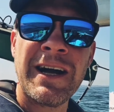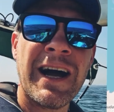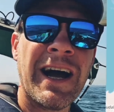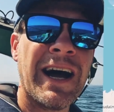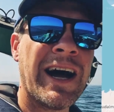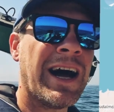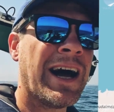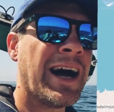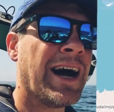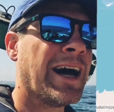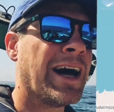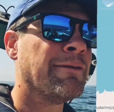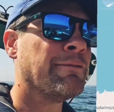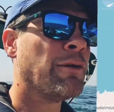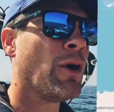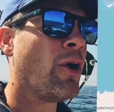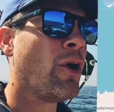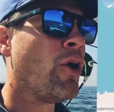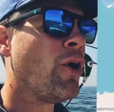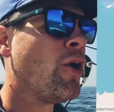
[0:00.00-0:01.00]

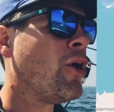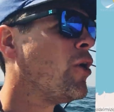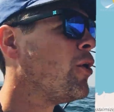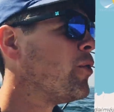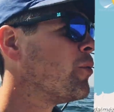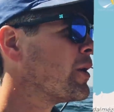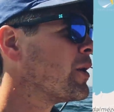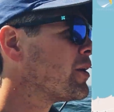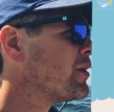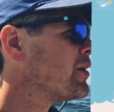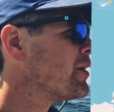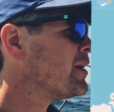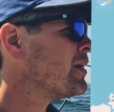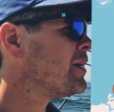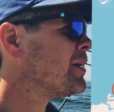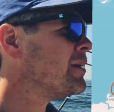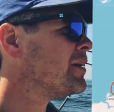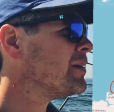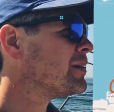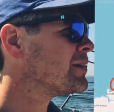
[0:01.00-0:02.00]
or we're going
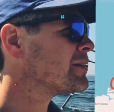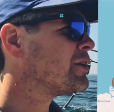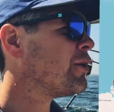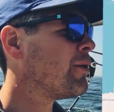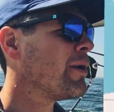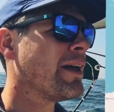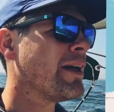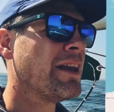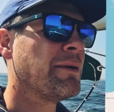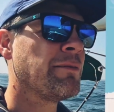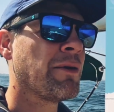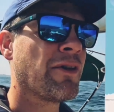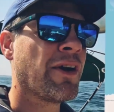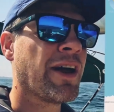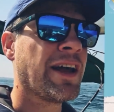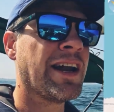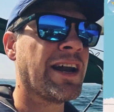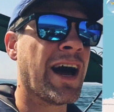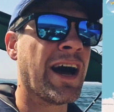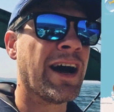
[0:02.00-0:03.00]
to go in the
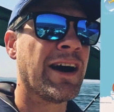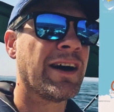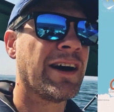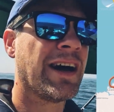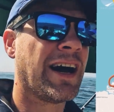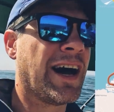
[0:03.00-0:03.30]
marina.